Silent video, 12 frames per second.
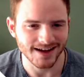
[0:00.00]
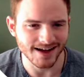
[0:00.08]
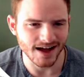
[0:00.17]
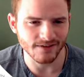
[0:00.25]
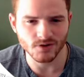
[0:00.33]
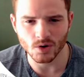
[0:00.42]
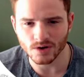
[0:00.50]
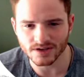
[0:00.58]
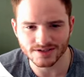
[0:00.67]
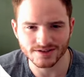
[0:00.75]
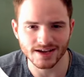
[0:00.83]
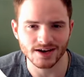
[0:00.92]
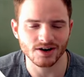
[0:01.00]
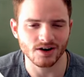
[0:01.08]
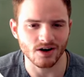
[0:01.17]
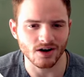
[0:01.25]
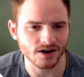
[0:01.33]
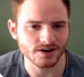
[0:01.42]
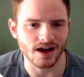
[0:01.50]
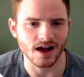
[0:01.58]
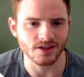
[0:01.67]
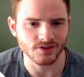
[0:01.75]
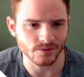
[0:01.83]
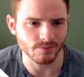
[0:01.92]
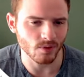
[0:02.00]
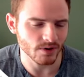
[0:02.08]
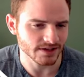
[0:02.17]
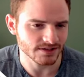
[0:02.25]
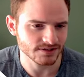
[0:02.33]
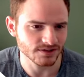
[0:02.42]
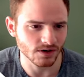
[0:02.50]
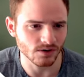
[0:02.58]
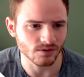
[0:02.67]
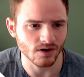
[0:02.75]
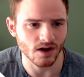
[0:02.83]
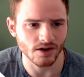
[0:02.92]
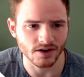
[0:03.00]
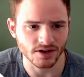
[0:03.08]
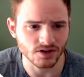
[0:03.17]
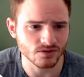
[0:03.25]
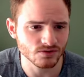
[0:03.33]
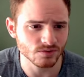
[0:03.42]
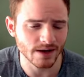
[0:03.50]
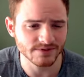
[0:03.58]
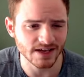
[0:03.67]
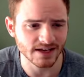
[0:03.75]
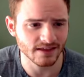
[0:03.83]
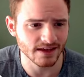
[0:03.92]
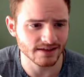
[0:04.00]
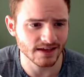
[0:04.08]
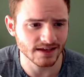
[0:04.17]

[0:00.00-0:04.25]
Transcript: Uh, of course, there are other points. So, on a huge website like